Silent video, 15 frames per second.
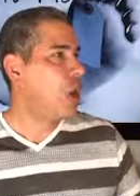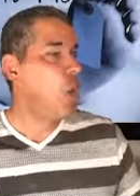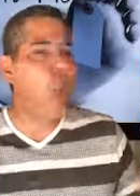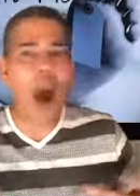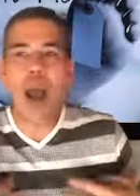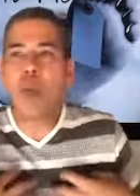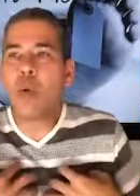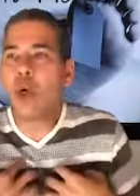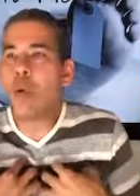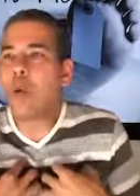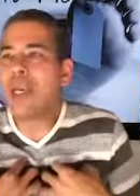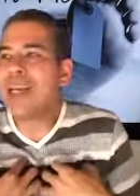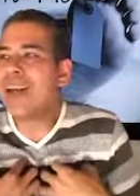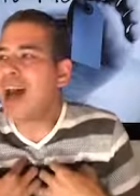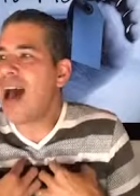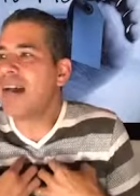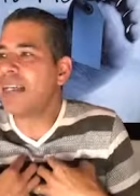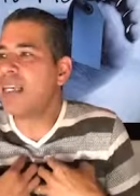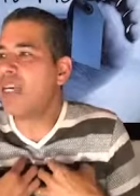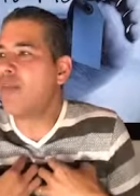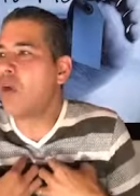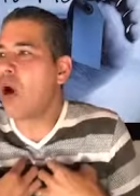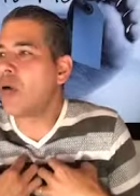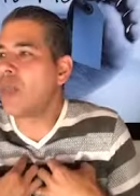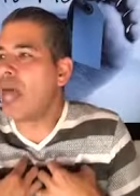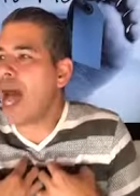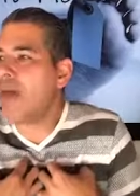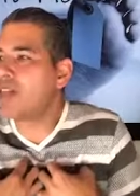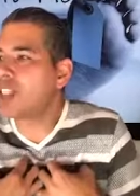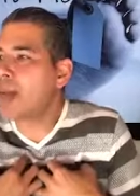why would we not give our
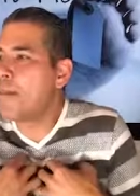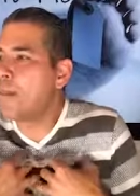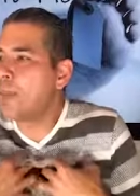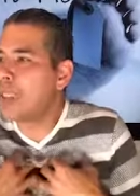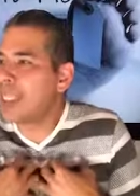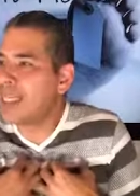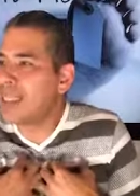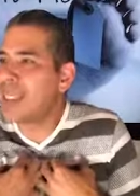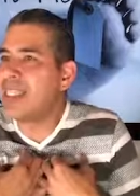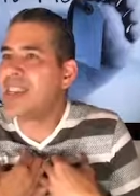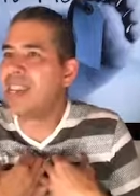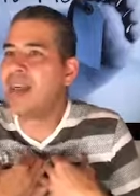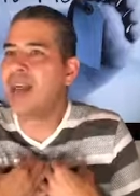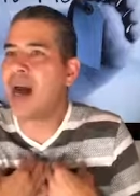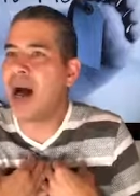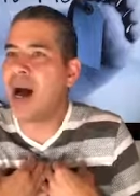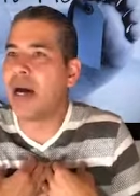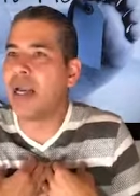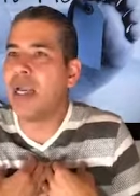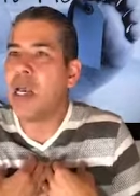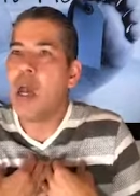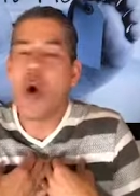lives completely to God?